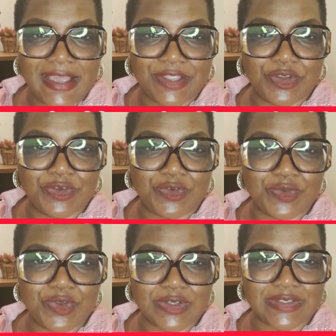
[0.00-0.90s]
and you
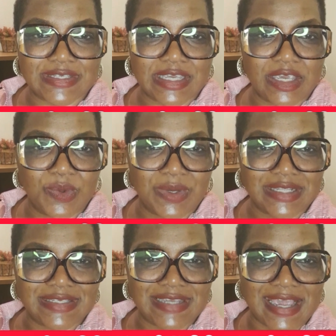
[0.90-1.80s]
do your skewer
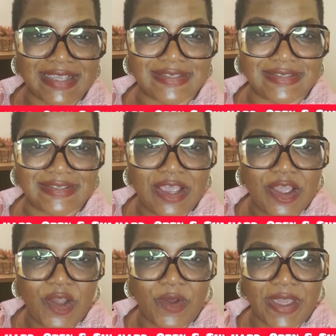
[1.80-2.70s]
test,
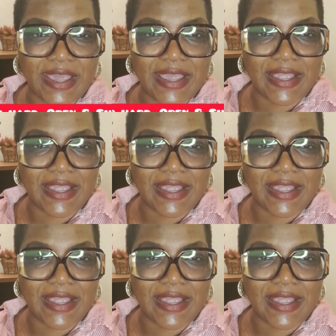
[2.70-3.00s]
okay?